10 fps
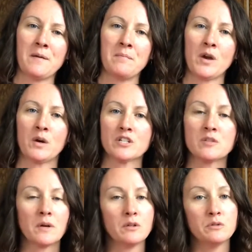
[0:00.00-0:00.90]
a
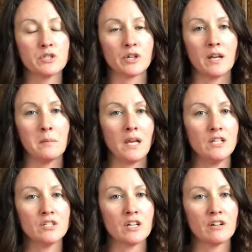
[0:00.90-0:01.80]
question about who's your
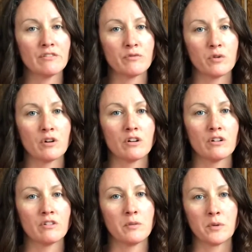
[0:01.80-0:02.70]
campaign chair
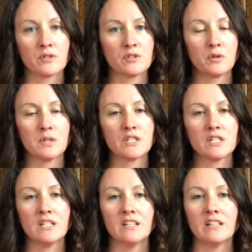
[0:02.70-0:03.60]
for the personal
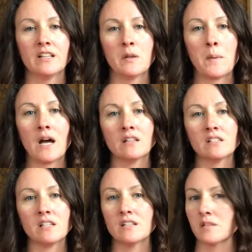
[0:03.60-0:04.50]
question, and then the
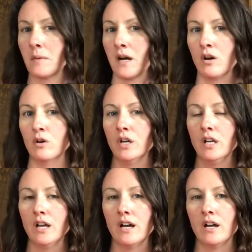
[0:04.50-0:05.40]
policy is about
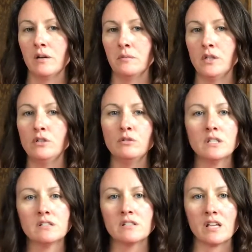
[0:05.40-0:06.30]

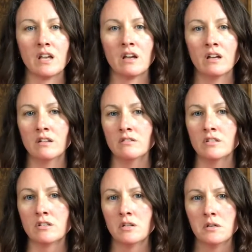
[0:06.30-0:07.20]
unions and
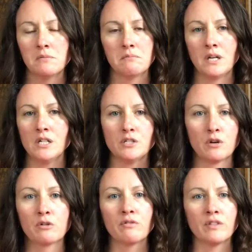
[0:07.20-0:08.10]
my
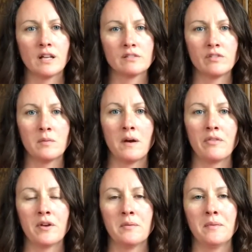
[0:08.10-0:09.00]
general philosophy about
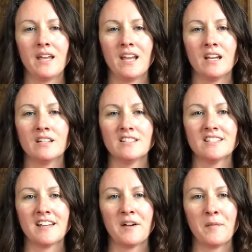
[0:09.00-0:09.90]
them
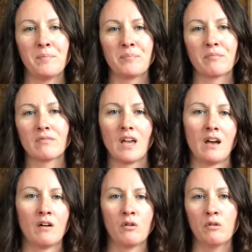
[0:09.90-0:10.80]
and
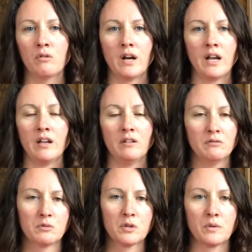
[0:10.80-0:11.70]
how I
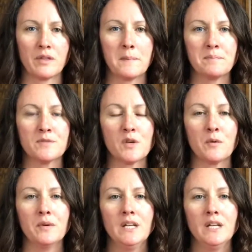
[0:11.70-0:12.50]
work with them. So